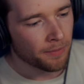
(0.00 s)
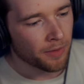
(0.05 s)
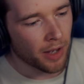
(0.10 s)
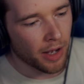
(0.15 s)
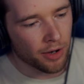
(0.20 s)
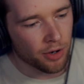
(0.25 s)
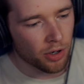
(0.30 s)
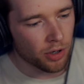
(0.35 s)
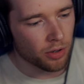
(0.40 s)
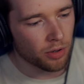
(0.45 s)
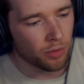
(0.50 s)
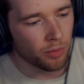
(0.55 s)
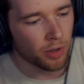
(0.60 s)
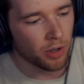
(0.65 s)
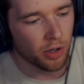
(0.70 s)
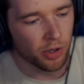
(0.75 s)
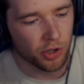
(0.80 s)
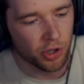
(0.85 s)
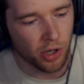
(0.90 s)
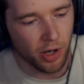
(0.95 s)
I got we
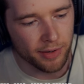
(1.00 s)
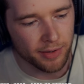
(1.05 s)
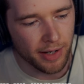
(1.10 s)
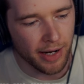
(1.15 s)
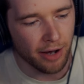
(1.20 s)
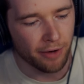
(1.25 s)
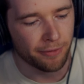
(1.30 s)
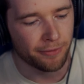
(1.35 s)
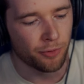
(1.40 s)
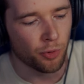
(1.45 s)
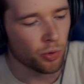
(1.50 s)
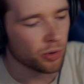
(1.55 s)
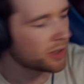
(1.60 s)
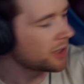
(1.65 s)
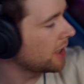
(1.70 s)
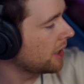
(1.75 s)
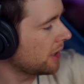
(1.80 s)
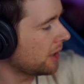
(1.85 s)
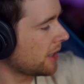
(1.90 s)
got Charizard out of 14